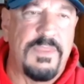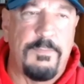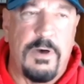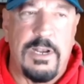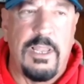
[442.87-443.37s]
They
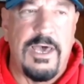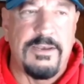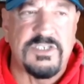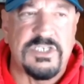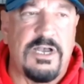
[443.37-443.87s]
bought a lot
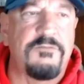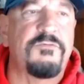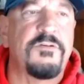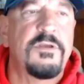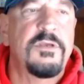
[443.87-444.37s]
of stuff.
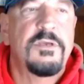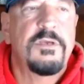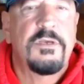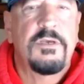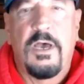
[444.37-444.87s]

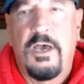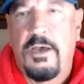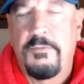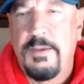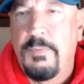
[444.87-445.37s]

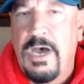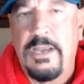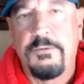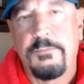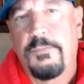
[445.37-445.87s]
Uh, they bought